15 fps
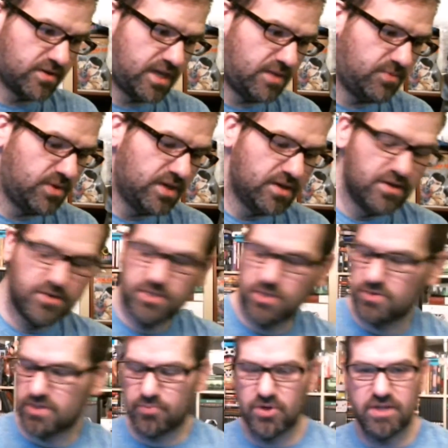game. So it
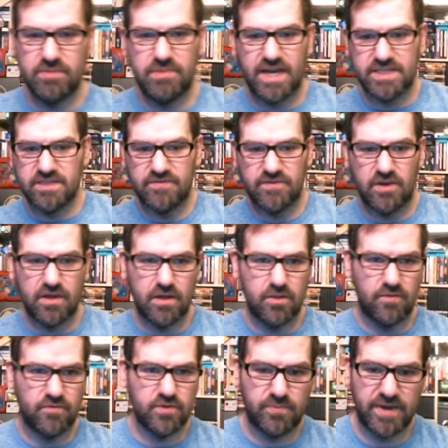was a pretty massive haul
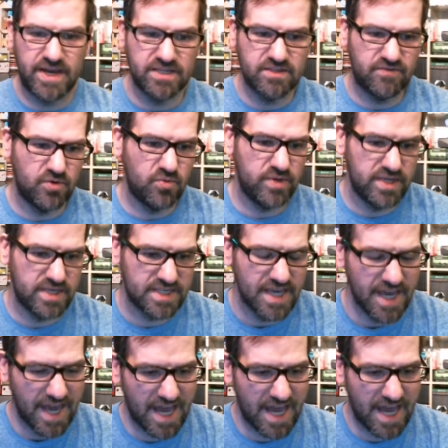over the past few weeks.